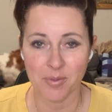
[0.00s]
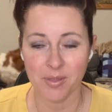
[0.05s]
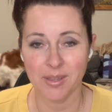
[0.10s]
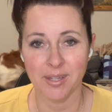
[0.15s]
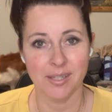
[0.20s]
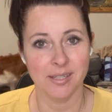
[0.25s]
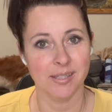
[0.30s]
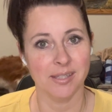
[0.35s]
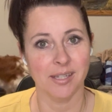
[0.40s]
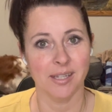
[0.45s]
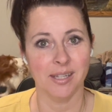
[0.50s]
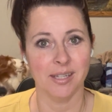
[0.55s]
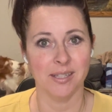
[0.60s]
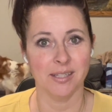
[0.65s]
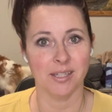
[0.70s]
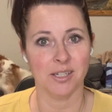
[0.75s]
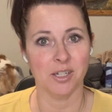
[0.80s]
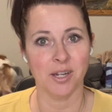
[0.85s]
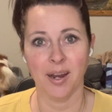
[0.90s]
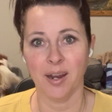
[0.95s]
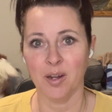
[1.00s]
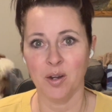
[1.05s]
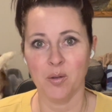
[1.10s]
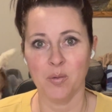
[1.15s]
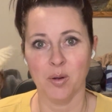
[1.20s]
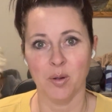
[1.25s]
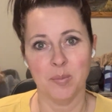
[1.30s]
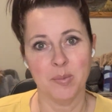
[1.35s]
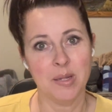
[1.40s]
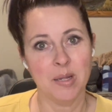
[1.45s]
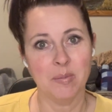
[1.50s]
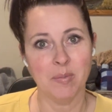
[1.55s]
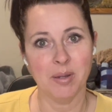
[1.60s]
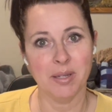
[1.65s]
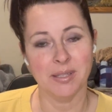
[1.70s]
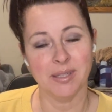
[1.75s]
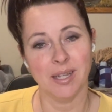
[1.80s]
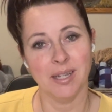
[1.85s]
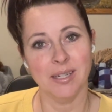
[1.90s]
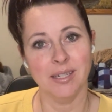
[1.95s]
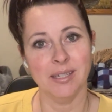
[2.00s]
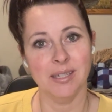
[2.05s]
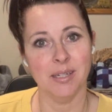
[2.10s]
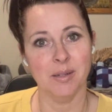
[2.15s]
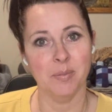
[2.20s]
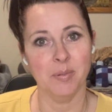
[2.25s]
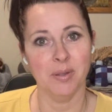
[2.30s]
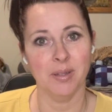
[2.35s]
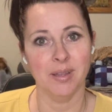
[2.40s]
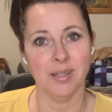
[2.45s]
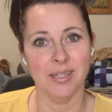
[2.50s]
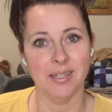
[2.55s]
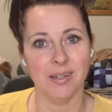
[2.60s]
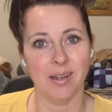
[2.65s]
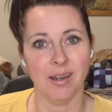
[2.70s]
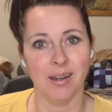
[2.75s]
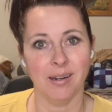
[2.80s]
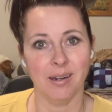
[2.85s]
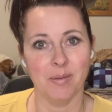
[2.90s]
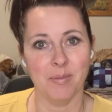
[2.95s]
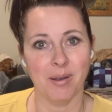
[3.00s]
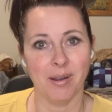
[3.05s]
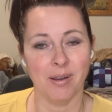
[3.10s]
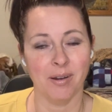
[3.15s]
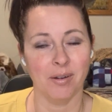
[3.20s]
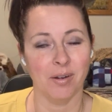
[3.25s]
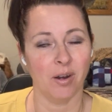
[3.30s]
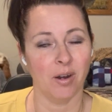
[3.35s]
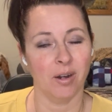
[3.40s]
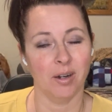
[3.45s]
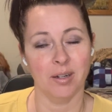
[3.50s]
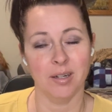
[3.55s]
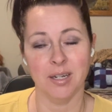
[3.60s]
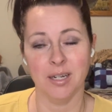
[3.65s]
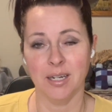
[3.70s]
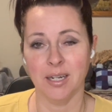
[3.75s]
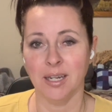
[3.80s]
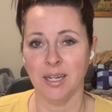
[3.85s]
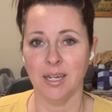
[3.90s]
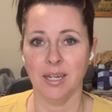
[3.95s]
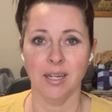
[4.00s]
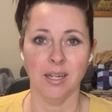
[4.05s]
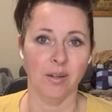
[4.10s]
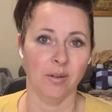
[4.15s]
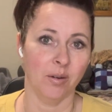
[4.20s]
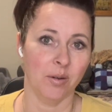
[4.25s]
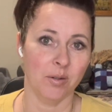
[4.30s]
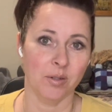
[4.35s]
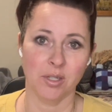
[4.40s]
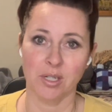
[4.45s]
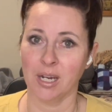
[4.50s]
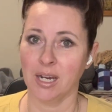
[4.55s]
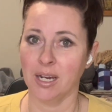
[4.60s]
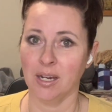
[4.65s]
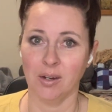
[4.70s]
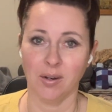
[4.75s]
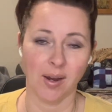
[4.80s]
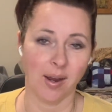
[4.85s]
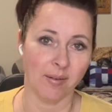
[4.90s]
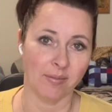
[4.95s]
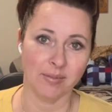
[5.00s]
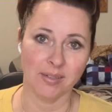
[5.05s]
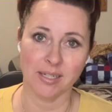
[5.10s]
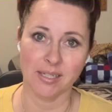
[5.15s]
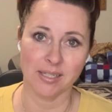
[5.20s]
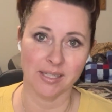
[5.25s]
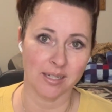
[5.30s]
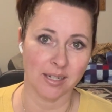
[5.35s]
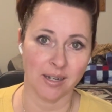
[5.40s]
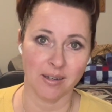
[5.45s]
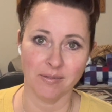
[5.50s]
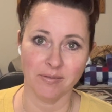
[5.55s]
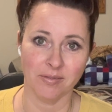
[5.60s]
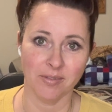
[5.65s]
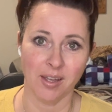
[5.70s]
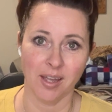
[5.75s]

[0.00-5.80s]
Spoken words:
This is a channel where me and my son typically talk about our knitting, crochet, crafty stuff.